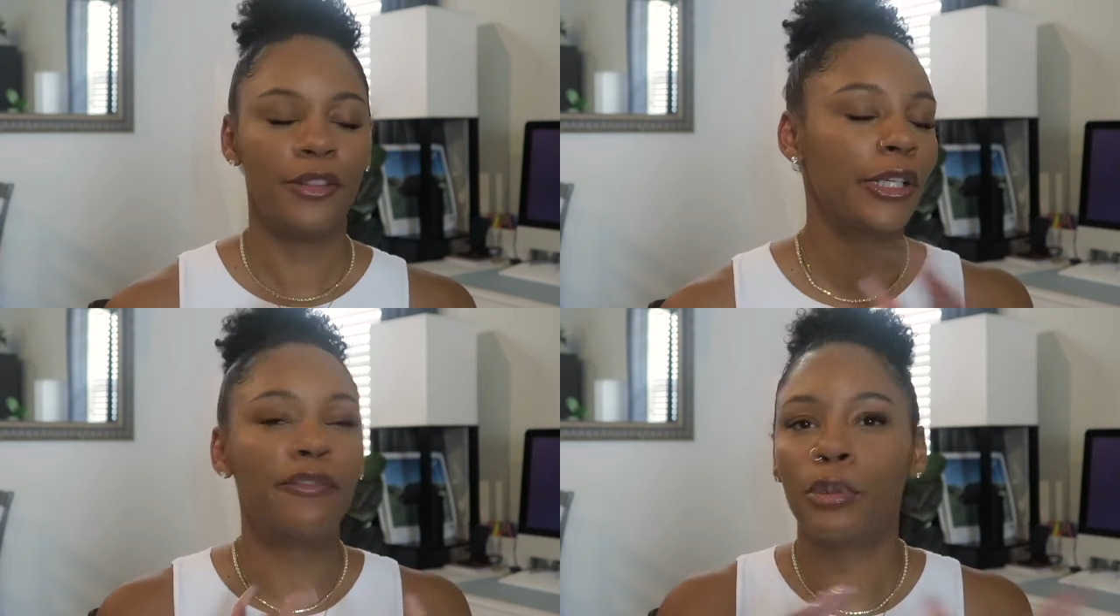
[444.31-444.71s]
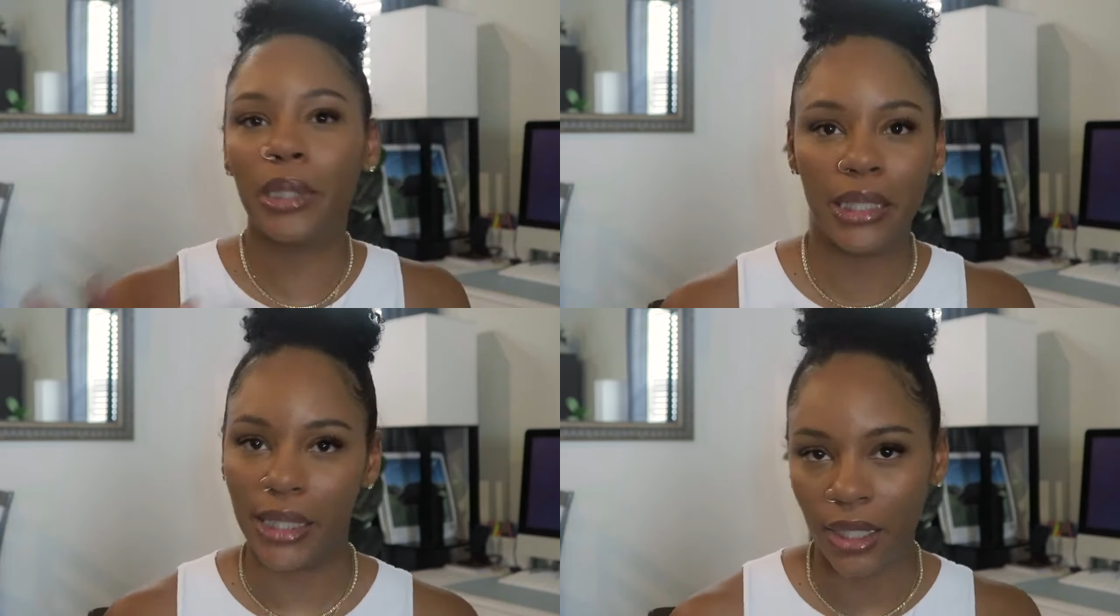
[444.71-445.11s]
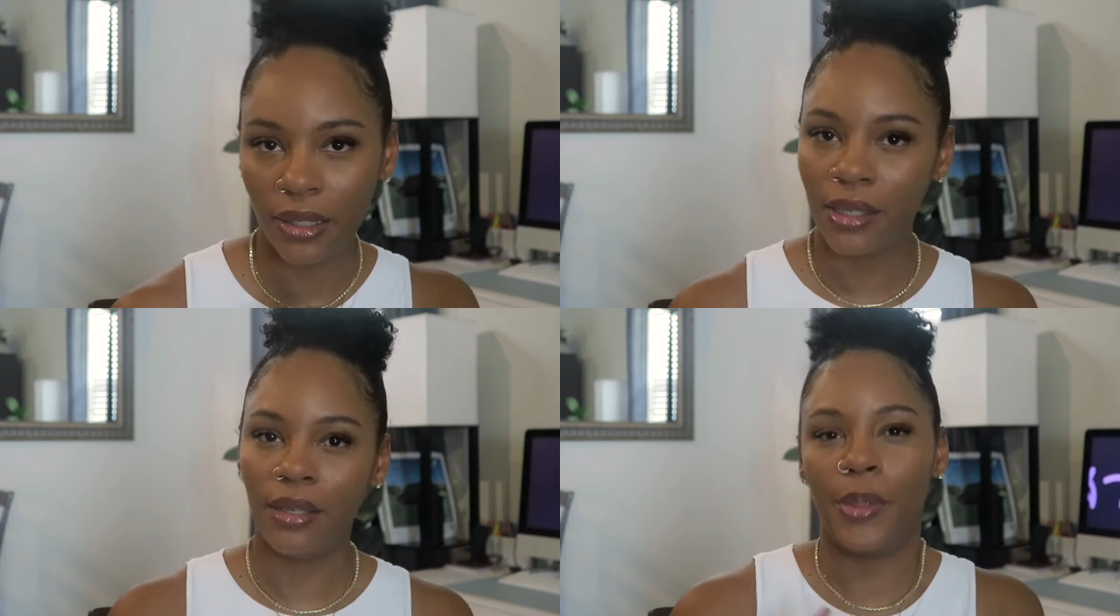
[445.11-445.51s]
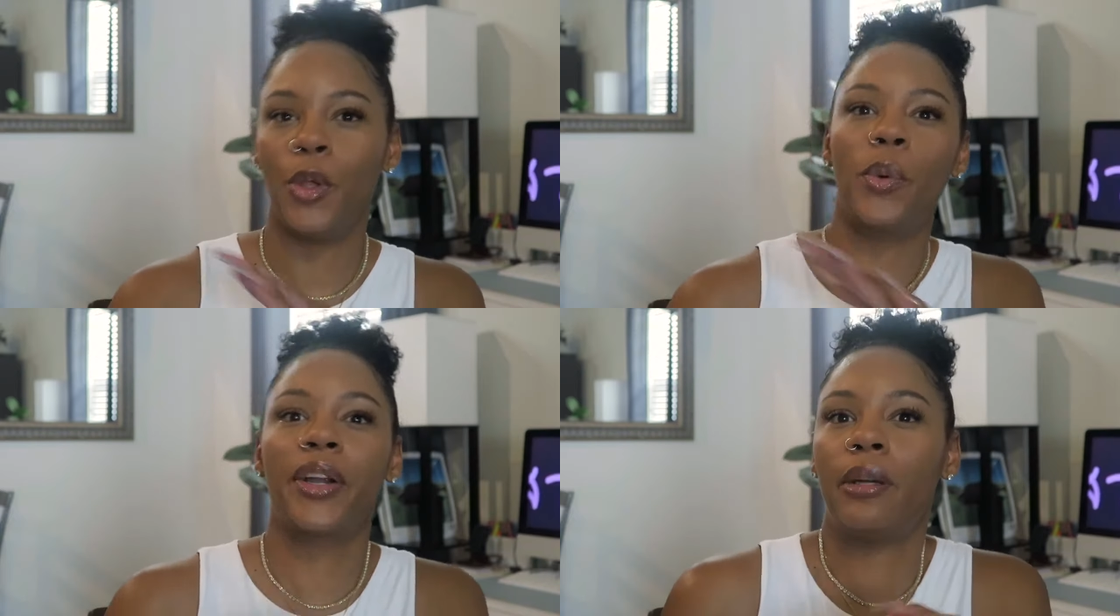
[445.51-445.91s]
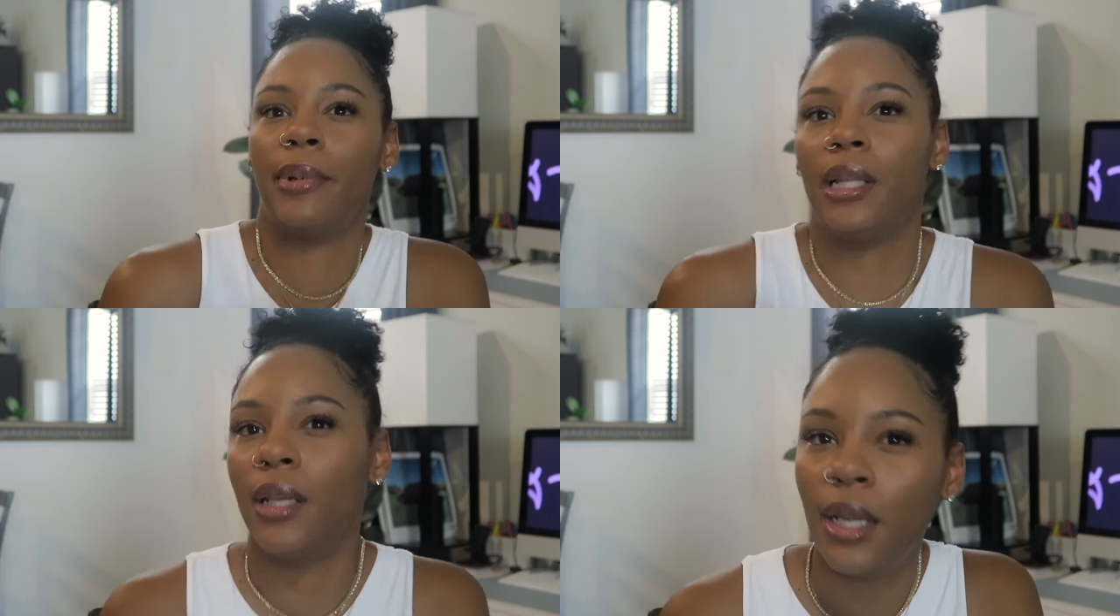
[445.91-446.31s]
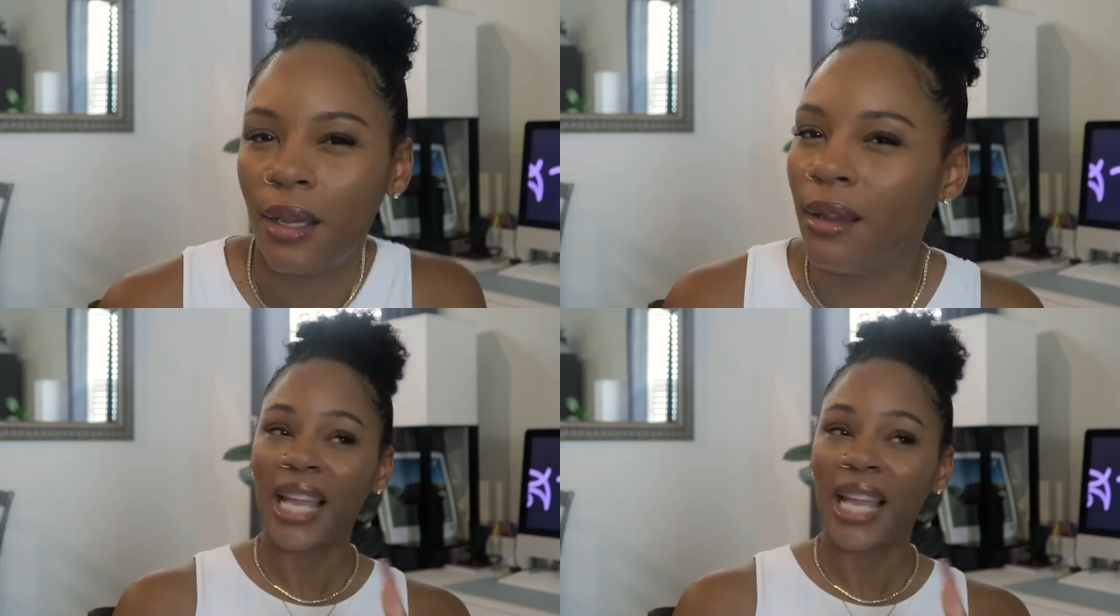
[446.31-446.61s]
the comfortability, the wearability.